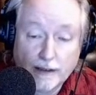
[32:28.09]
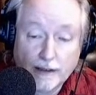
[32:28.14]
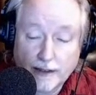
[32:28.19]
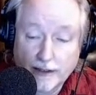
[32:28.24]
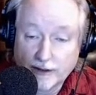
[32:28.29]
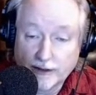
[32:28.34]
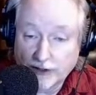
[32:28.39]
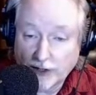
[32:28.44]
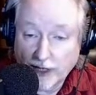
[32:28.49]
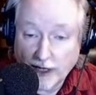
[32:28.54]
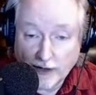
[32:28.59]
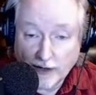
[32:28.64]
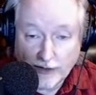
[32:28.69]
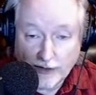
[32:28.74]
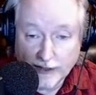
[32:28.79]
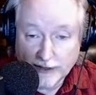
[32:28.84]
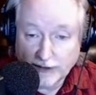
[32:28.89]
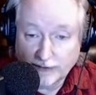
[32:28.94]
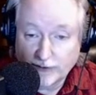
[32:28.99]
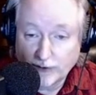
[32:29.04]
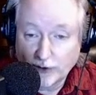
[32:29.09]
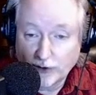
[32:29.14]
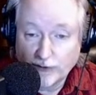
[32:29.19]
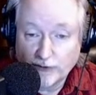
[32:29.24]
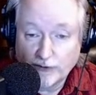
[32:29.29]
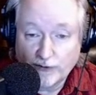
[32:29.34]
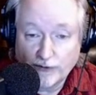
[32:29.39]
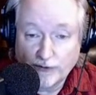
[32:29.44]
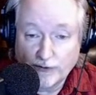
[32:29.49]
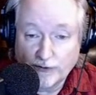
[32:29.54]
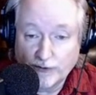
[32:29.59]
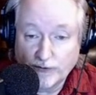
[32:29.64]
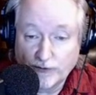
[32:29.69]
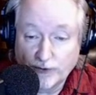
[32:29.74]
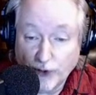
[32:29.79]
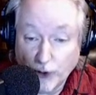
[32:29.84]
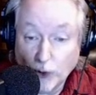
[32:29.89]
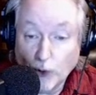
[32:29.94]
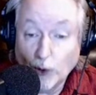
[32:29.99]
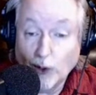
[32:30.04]
There's a lot of things that
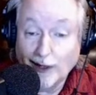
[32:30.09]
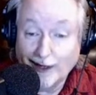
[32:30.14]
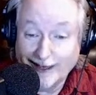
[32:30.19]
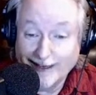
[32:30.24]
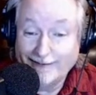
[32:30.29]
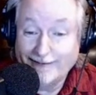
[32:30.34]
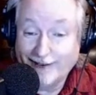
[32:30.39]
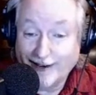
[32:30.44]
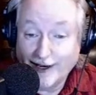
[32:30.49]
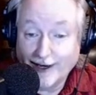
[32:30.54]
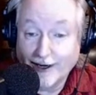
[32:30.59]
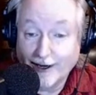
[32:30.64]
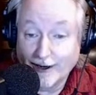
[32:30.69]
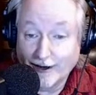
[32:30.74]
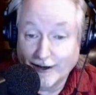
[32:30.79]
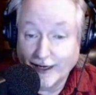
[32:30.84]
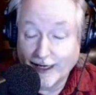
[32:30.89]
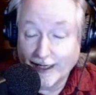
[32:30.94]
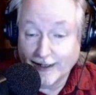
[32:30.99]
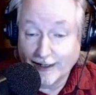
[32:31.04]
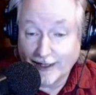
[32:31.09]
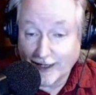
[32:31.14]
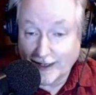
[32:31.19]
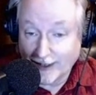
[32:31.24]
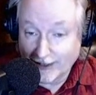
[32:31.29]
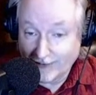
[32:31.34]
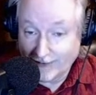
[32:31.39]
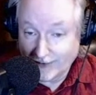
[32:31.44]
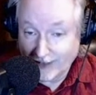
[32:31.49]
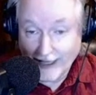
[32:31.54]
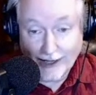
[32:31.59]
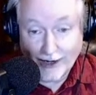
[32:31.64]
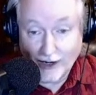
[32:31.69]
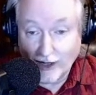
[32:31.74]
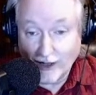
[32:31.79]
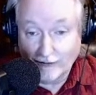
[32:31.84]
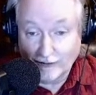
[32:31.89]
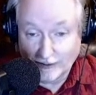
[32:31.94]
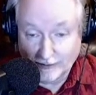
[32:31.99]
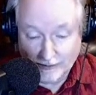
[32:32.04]
fuel a fire, and 9/11 had
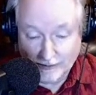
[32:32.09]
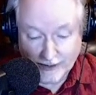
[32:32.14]
all of them.